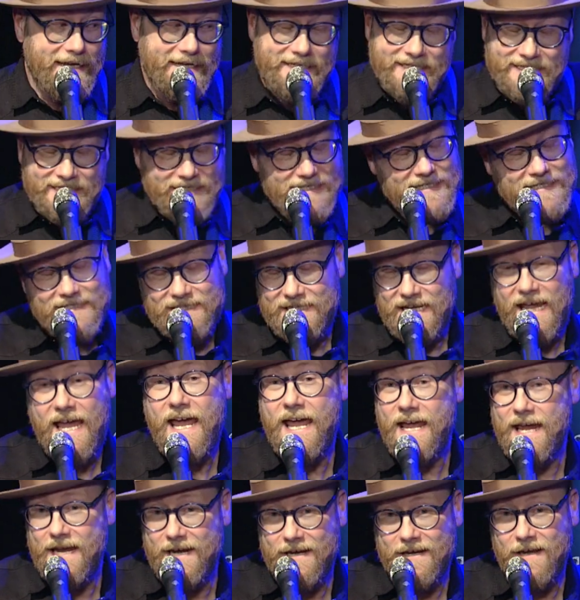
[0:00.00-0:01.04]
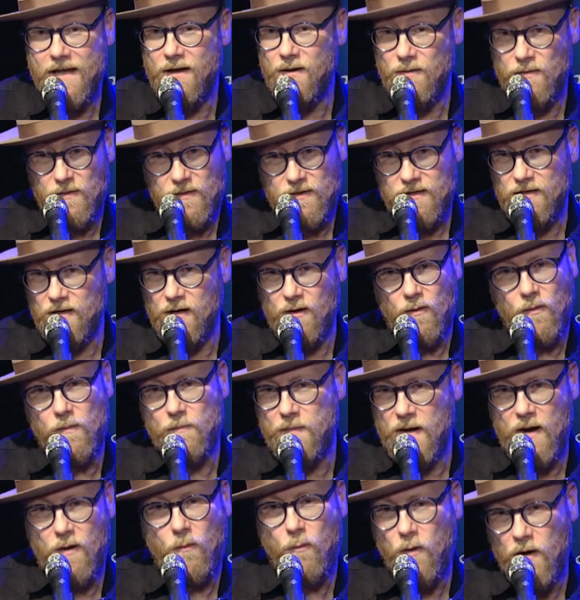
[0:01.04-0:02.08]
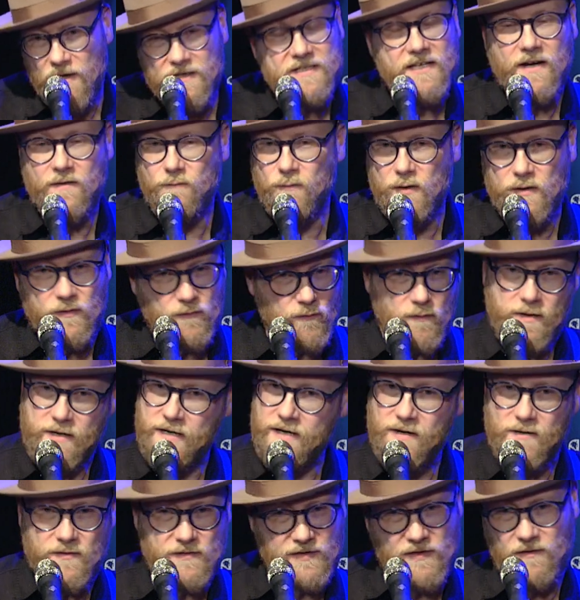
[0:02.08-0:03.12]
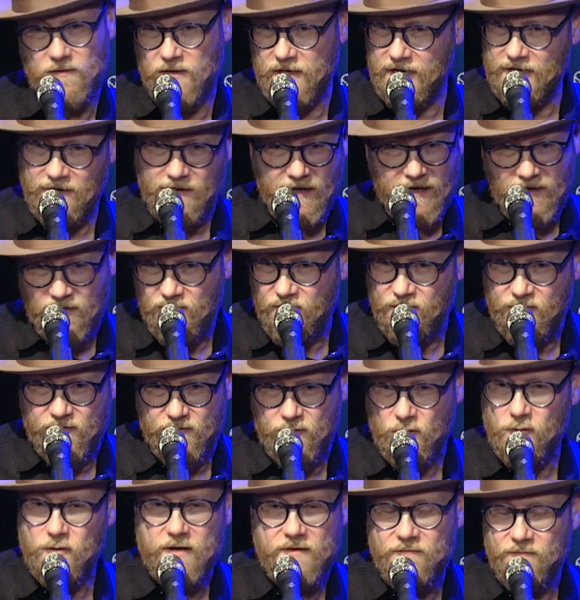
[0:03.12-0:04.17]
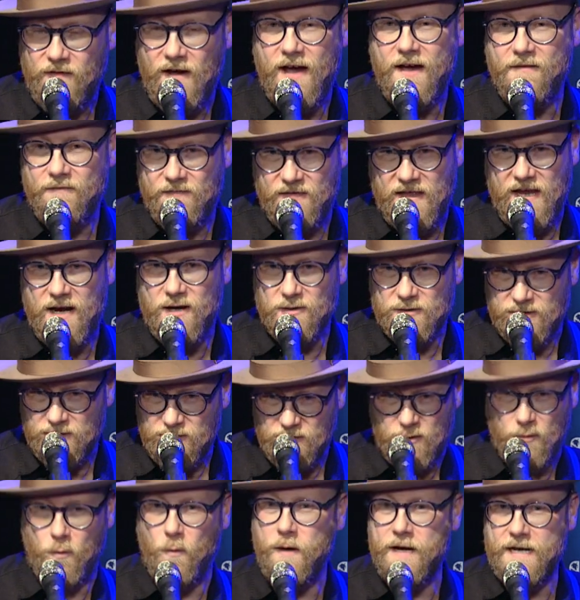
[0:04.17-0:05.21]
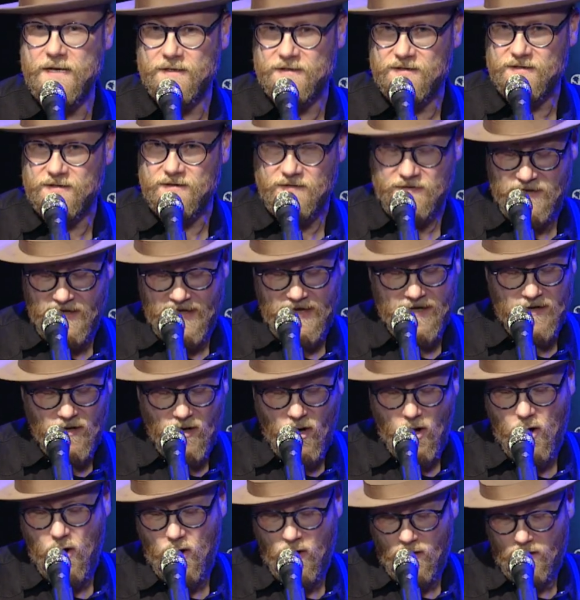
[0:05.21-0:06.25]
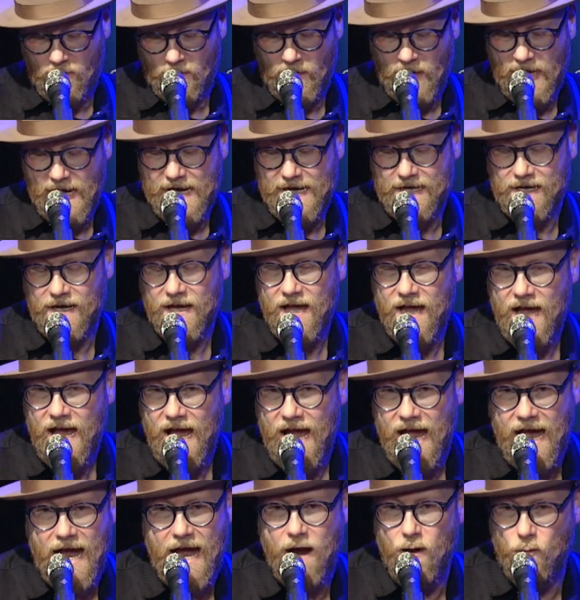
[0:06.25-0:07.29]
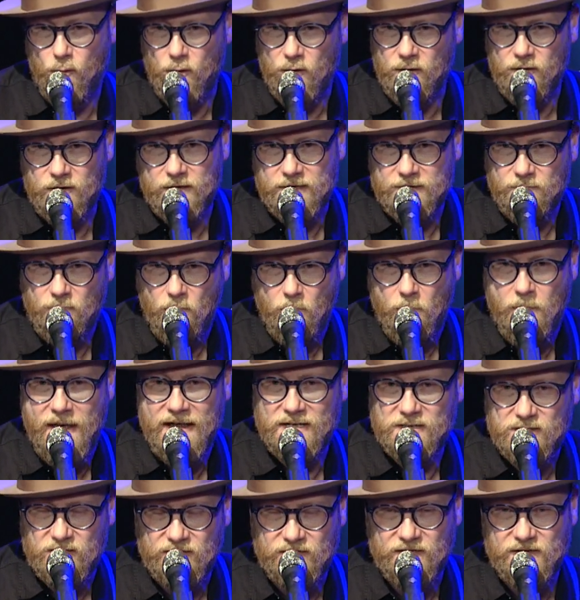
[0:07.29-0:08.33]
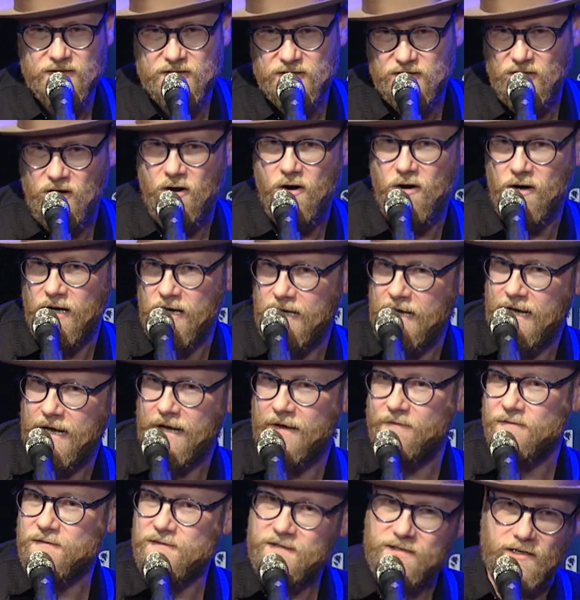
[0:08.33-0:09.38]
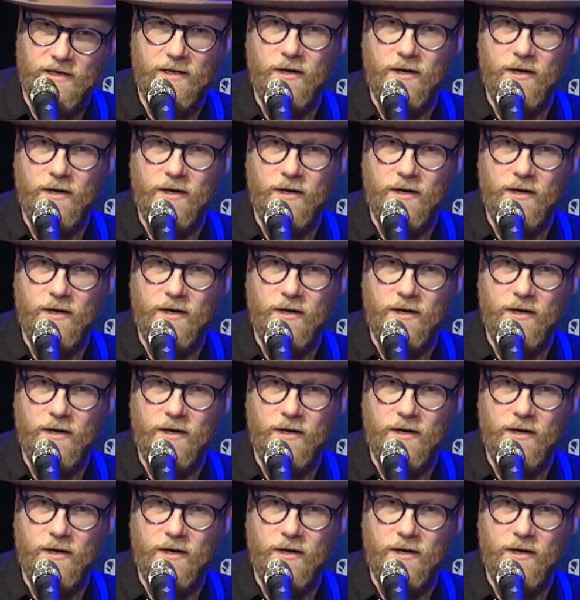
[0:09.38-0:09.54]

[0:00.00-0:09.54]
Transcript: And to this day, uh, you know, about once every three years, I'll get like 35,000 tweets that are like, Howard mentioned the song again.